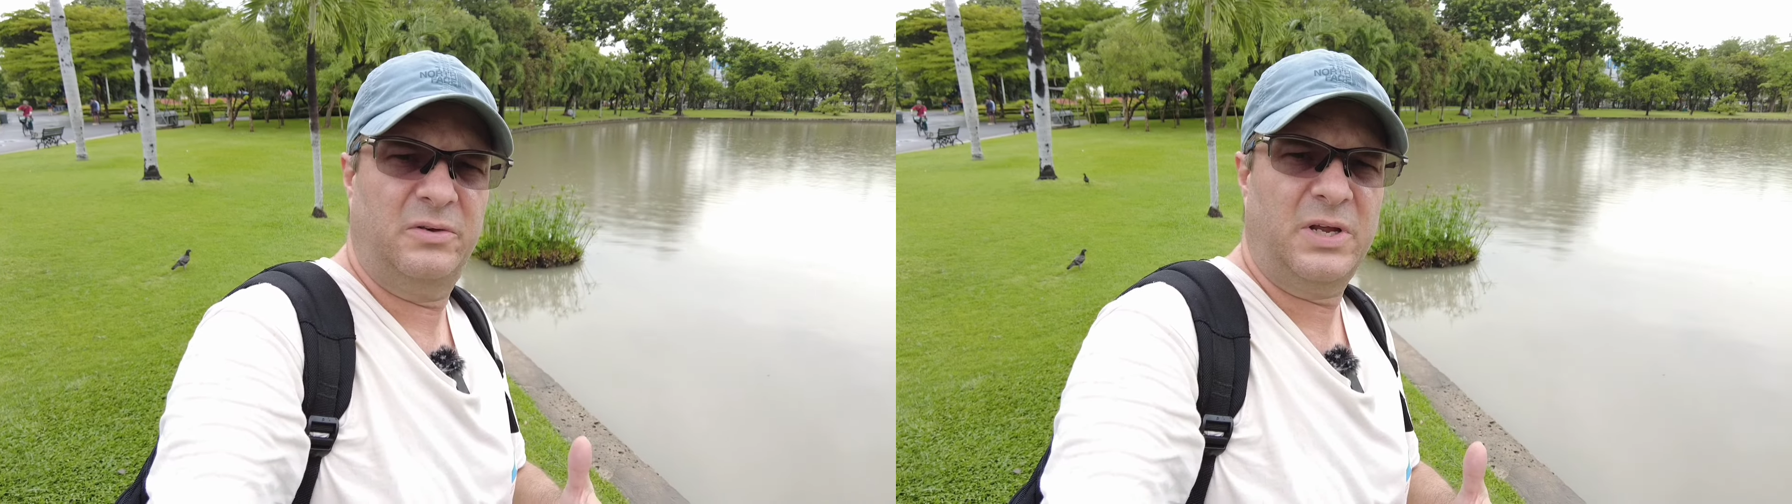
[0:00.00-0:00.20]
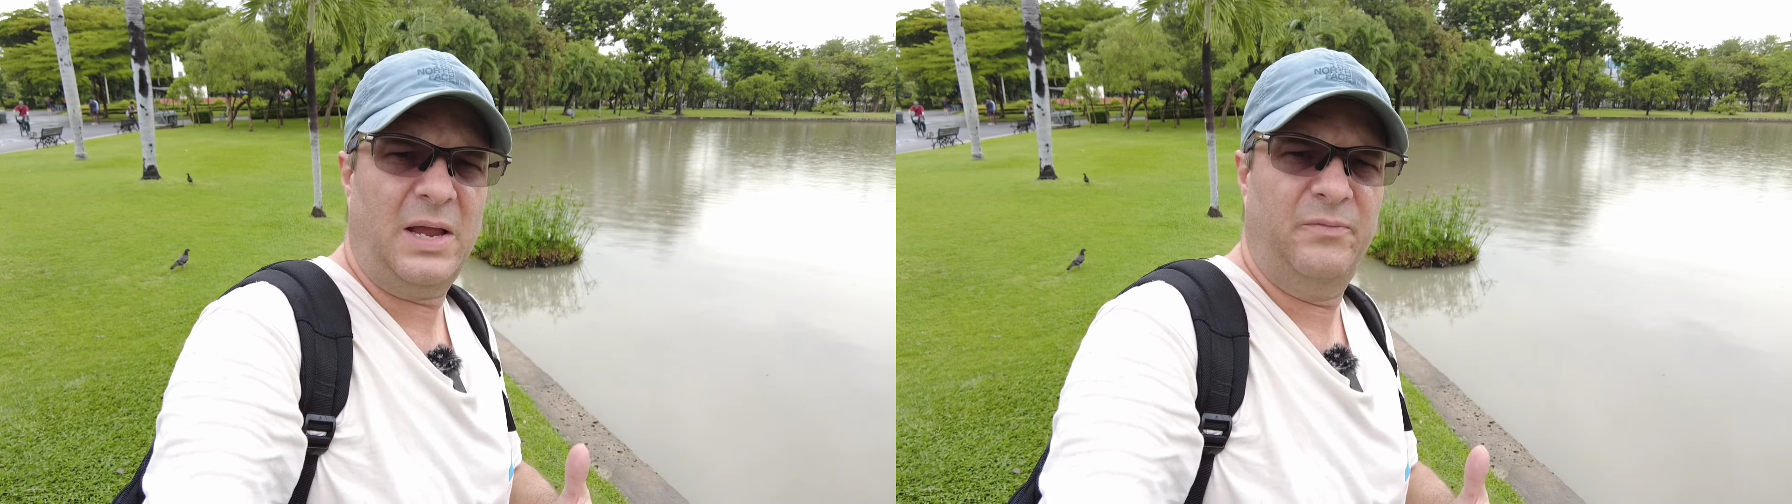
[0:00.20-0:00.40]

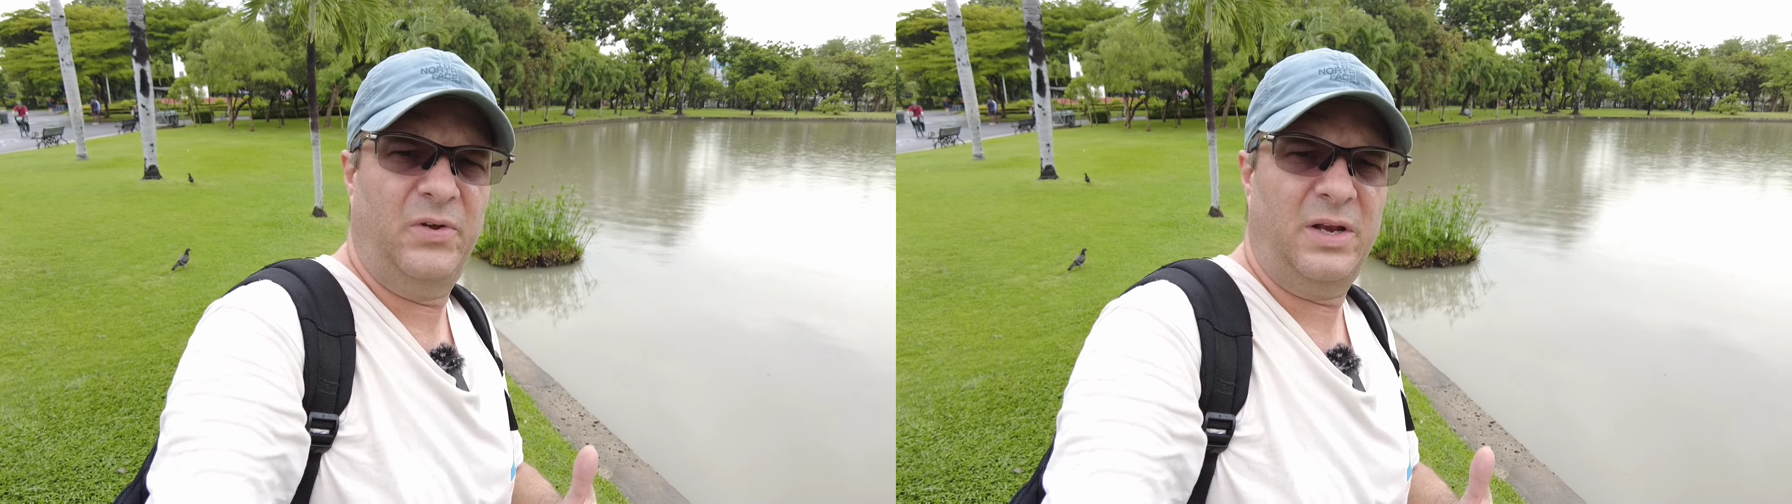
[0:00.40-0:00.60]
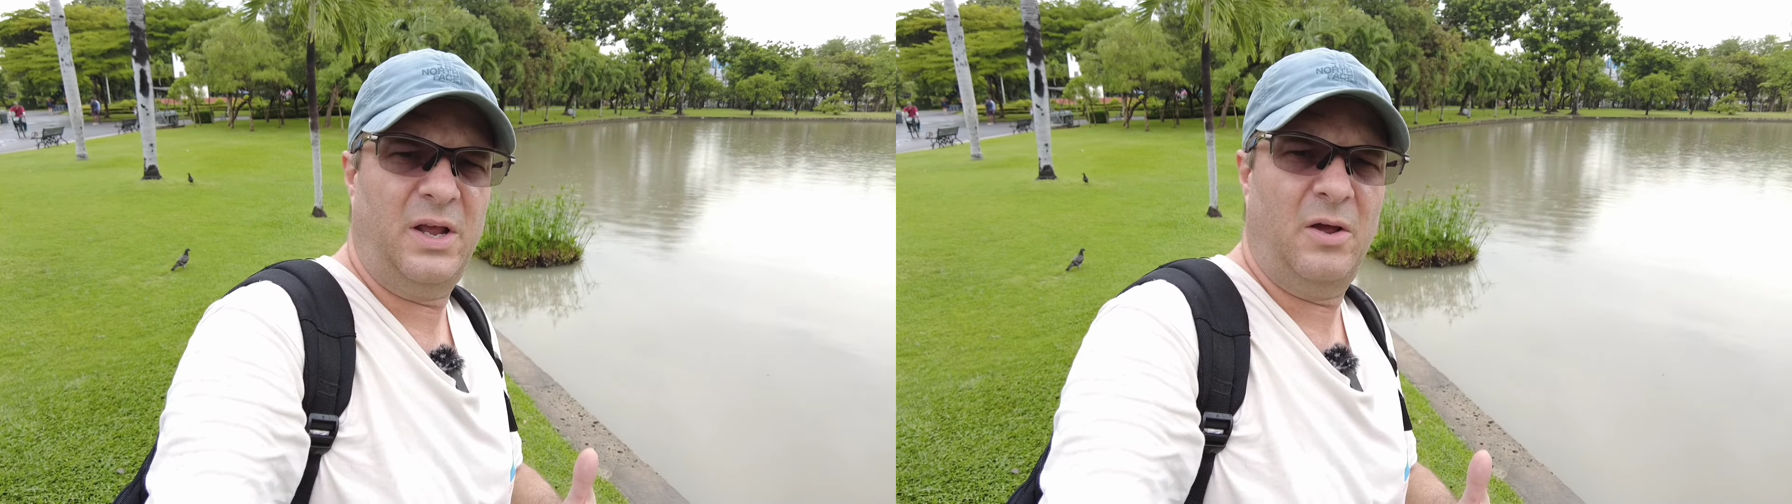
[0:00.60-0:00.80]
type
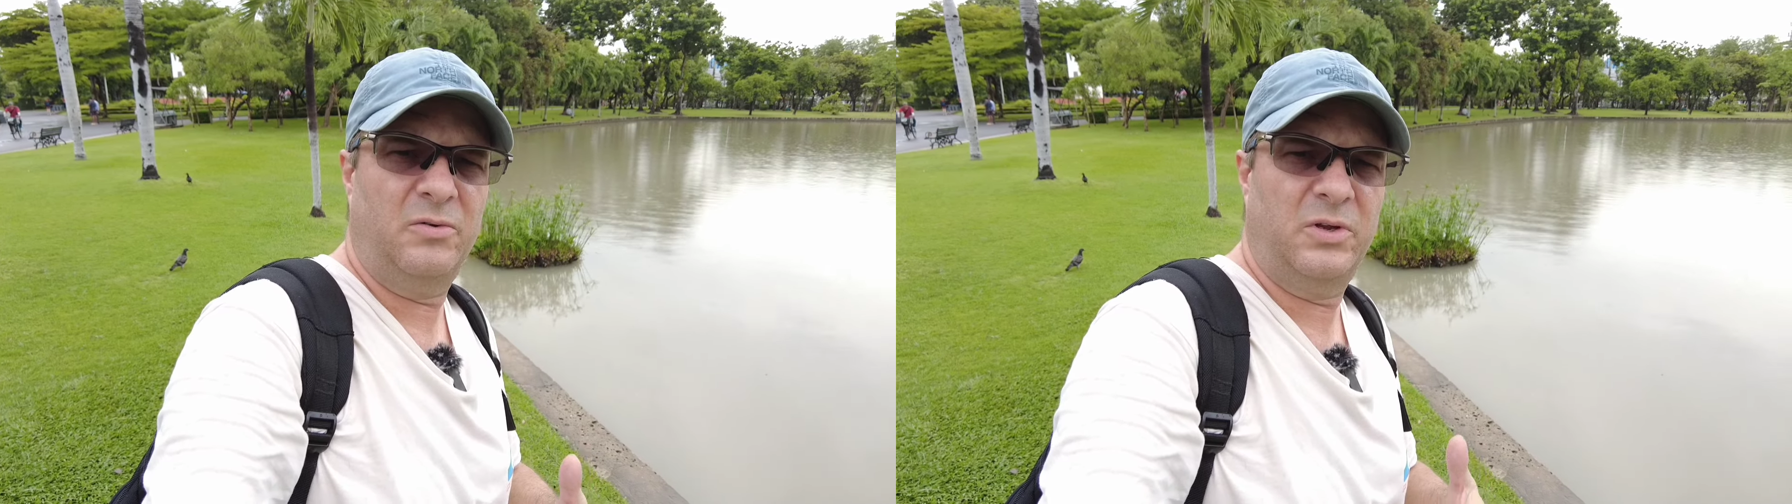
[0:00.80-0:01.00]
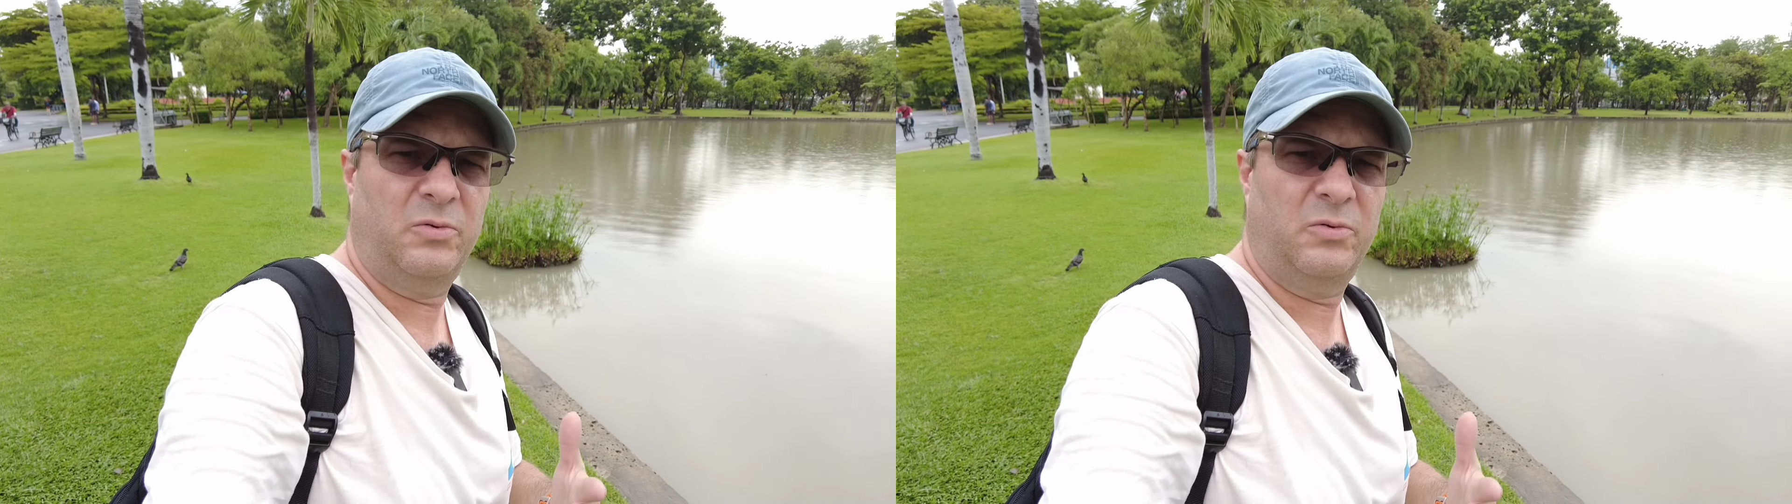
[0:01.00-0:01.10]
videos,